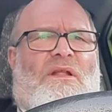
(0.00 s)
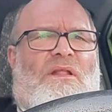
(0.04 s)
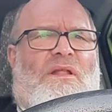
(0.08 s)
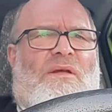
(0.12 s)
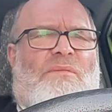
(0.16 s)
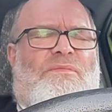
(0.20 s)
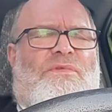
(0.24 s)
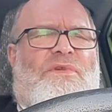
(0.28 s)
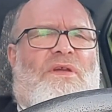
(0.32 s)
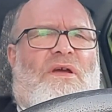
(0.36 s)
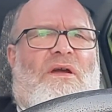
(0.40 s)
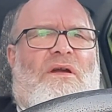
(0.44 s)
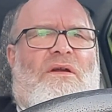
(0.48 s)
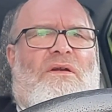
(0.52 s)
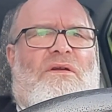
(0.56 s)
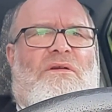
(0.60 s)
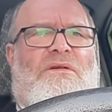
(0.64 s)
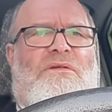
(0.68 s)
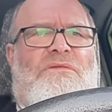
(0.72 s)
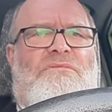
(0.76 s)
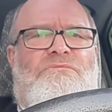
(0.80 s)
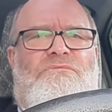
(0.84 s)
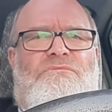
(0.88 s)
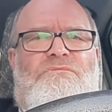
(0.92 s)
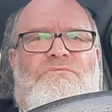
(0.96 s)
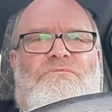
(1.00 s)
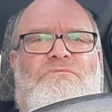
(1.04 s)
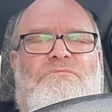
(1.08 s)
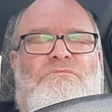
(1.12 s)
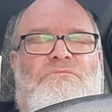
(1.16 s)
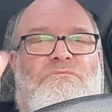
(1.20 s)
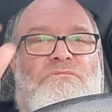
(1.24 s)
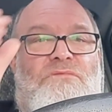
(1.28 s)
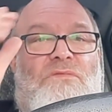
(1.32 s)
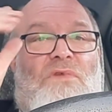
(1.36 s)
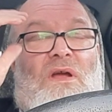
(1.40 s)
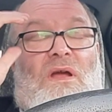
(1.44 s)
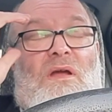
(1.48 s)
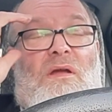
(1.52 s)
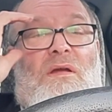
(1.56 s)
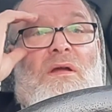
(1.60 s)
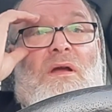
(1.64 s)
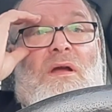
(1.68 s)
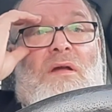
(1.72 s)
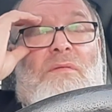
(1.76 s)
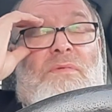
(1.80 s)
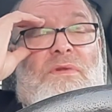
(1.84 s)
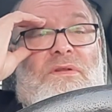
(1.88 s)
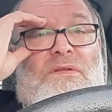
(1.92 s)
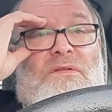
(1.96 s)
I'm tired.
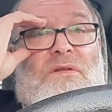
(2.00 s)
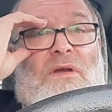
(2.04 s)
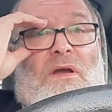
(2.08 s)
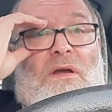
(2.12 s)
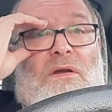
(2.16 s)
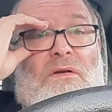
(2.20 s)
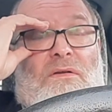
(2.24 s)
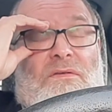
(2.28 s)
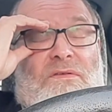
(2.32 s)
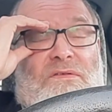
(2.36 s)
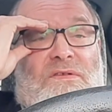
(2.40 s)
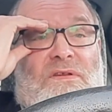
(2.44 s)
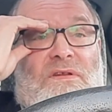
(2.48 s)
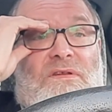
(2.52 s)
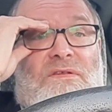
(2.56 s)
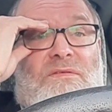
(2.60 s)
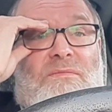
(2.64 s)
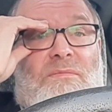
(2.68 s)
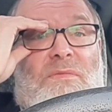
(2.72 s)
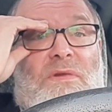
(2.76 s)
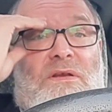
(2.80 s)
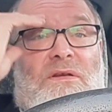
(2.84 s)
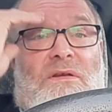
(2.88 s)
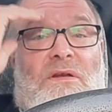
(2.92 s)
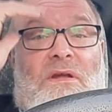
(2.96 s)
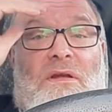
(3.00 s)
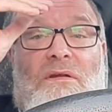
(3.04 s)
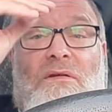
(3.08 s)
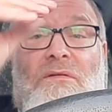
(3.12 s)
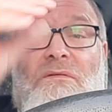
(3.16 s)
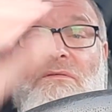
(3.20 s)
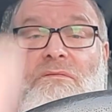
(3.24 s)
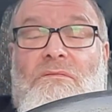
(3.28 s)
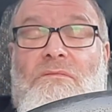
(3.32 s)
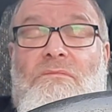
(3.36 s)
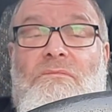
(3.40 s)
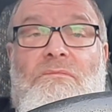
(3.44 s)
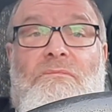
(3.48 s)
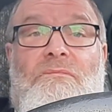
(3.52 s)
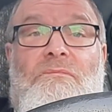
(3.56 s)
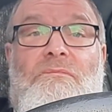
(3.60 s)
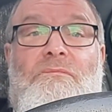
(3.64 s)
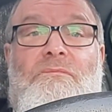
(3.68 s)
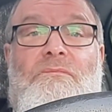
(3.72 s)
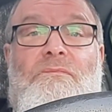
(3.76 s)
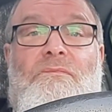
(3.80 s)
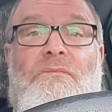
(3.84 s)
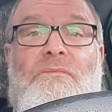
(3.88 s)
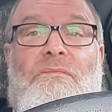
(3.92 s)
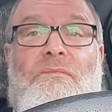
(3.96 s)
I've been tired since midnight.
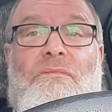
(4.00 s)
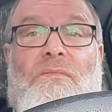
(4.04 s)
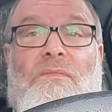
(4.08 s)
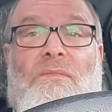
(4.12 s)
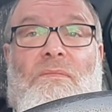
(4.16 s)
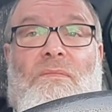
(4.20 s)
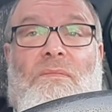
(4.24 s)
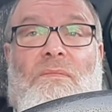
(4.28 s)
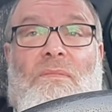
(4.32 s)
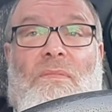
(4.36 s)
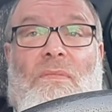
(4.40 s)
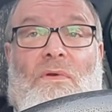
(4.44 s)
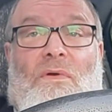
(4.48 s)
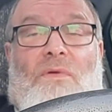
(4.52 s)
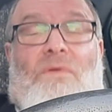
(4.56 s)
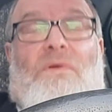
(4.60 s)
Or